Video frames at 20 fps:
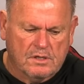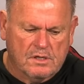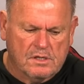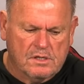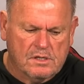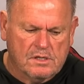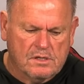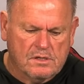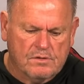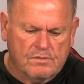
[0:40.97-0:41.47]

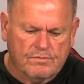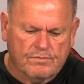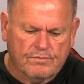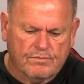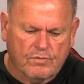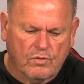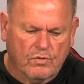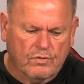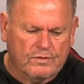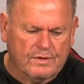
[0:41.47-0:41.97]
uh,
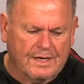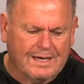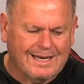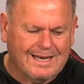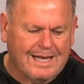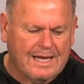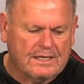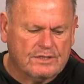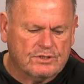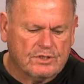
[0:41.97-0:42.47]
or the
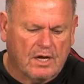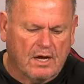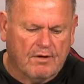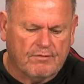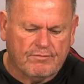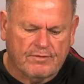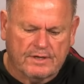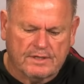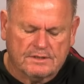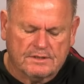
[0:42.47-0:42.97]
less
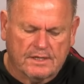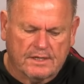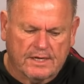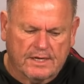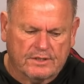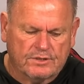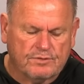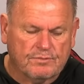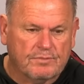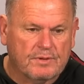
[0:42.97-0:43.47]
offense, I
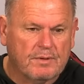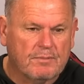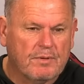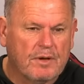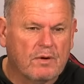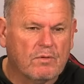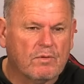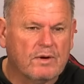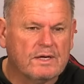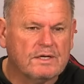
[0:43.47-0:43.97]
guess would be a
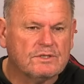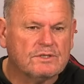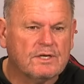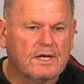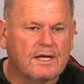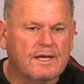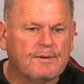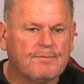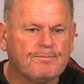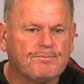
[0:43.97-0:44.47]
better way to
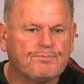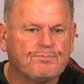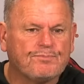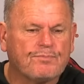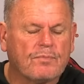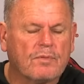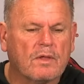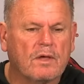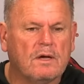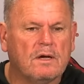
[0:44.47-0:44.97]
say it.
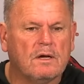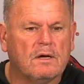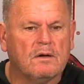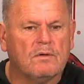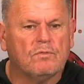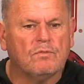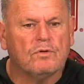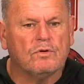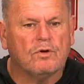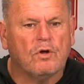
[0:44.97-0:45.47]

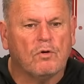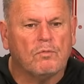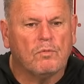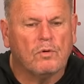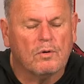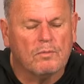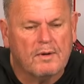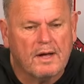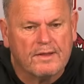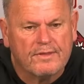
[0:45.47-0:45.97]
Uh, we'll know
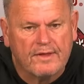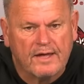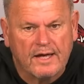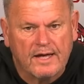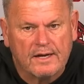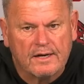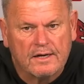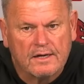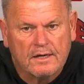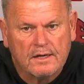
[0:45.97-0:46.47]
more about
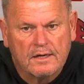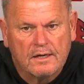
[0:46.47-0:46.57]
that